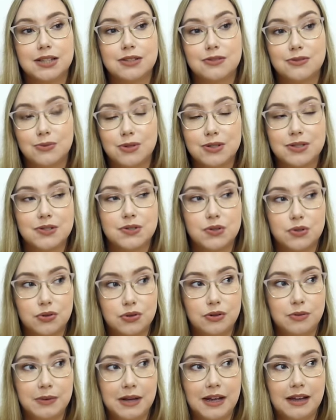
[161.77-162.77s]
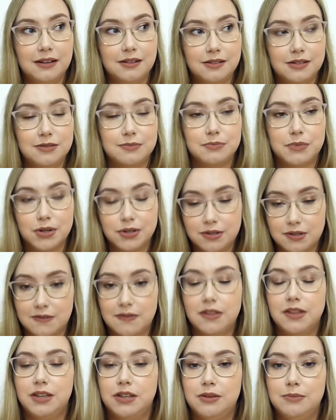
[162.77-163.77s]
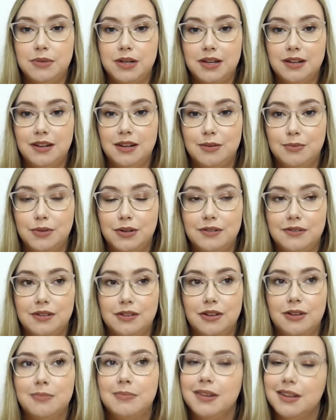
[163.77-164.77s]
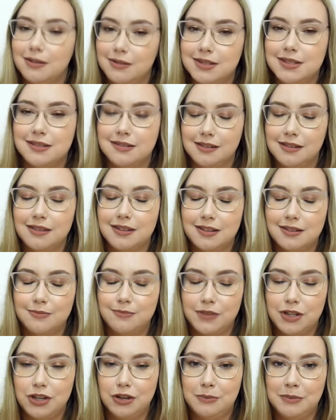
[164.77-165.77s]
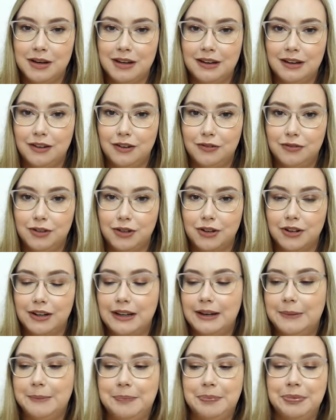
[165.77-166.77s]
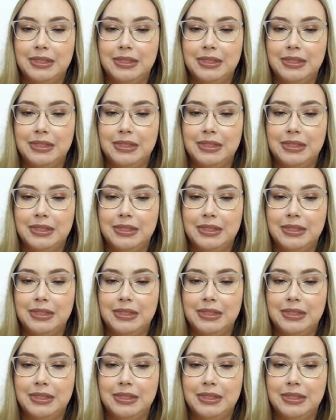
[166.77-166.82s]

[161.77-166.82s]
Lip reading: so it wasn't too bad because most of the humidity had moved along, but there was still the humidity of Florida.